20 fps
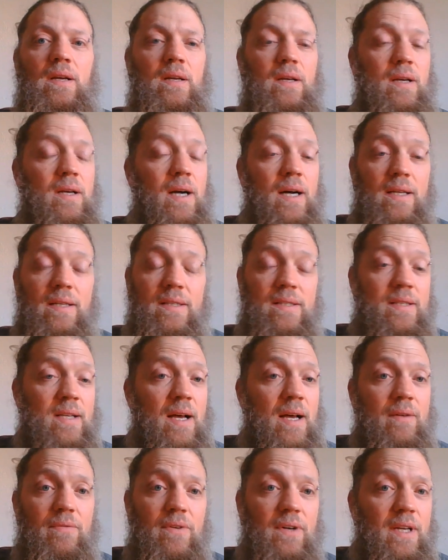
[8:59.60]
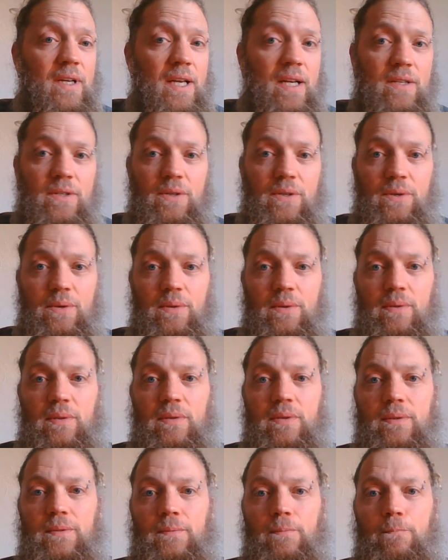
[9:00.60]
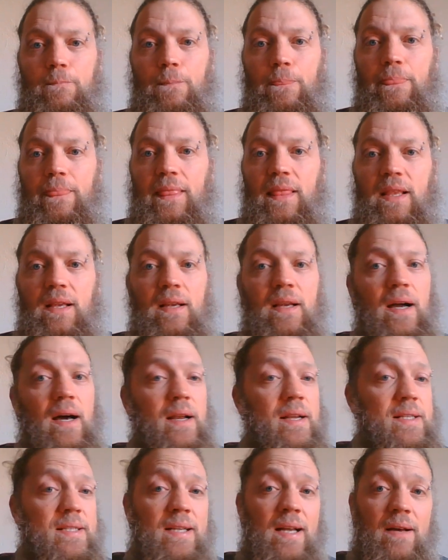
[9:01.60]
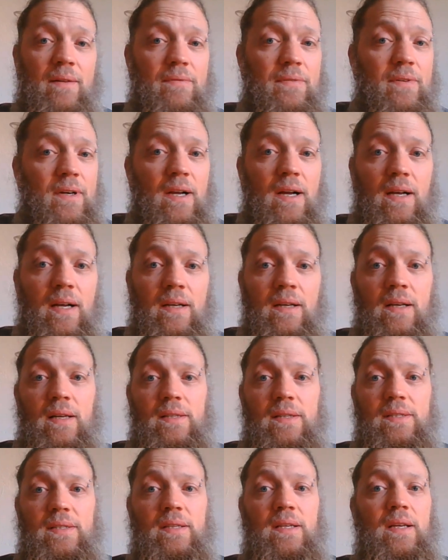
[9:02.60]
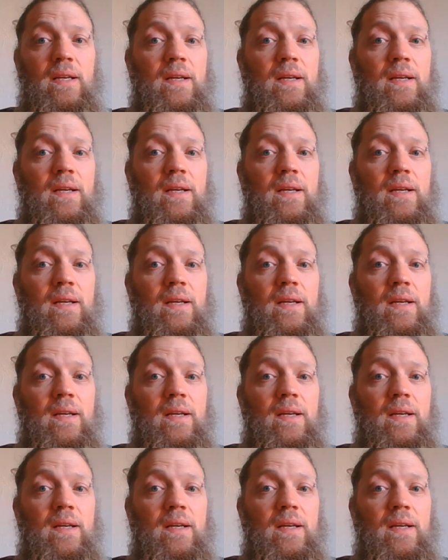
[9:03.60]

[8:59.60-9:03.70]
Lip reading: God does not forget you. God has not forgotten us.